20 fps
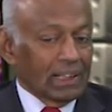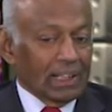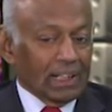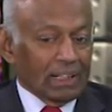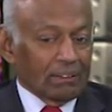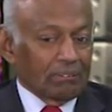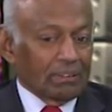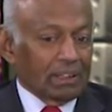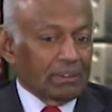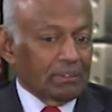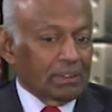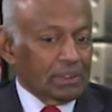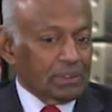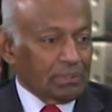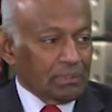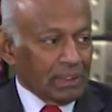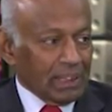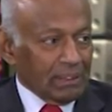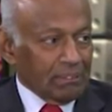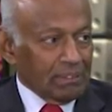And when I was
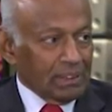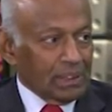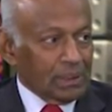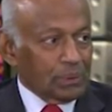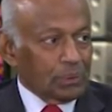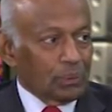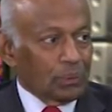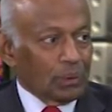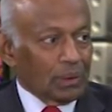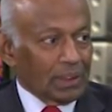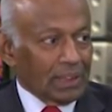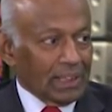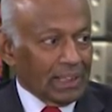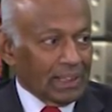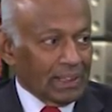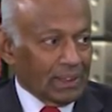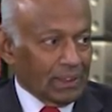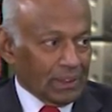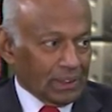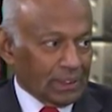5 years old,
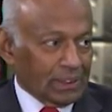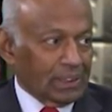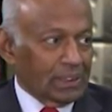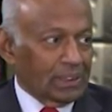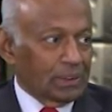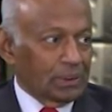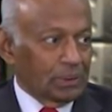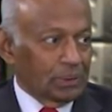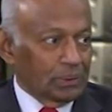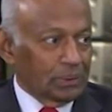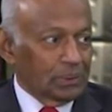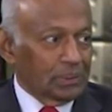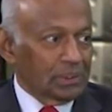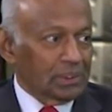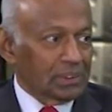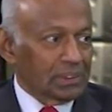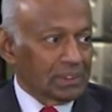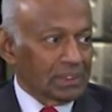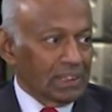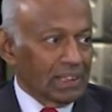I got the
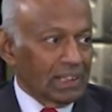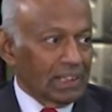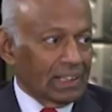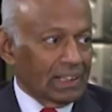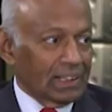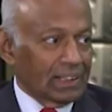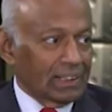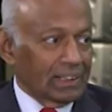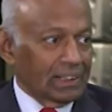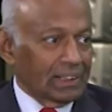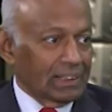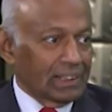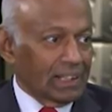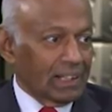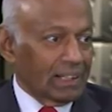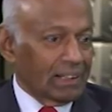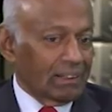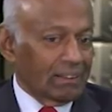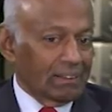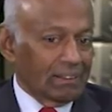news and
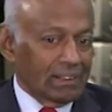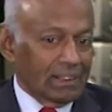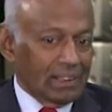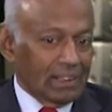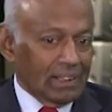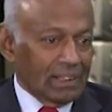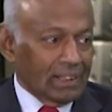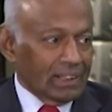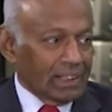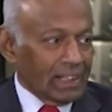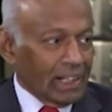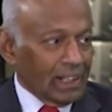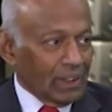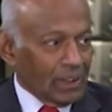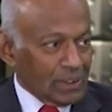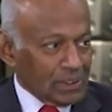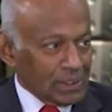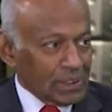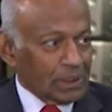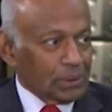the
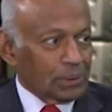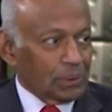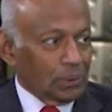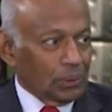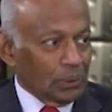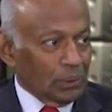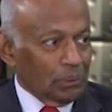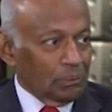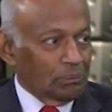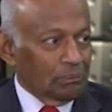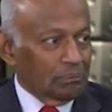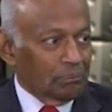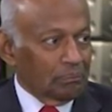chaos at home.